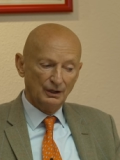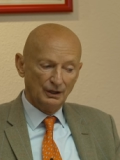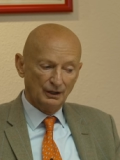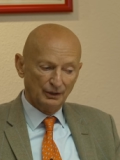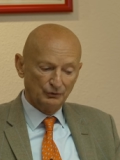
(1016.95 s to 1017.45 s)

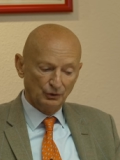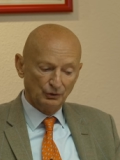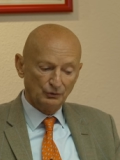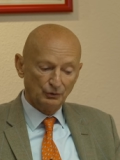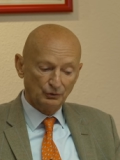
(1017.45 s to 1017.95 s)
uh,
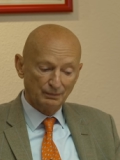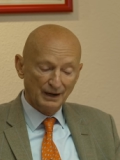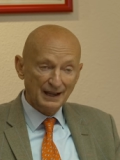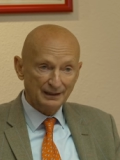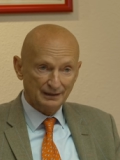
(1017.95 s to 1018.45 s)
to, to, to,
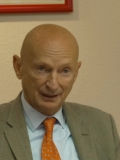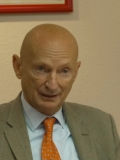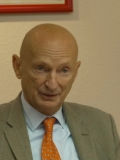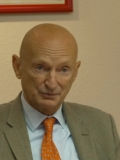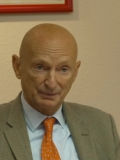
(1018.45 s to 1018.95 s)
break
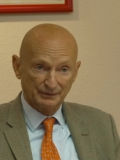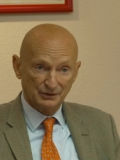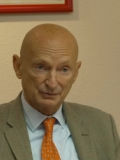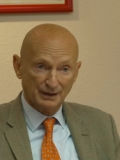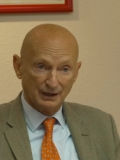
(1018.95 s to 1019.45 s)
this,
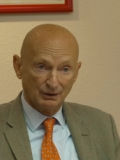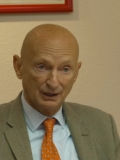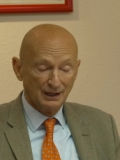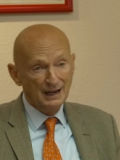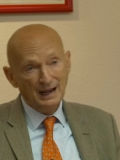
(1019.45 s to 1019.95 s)
this power.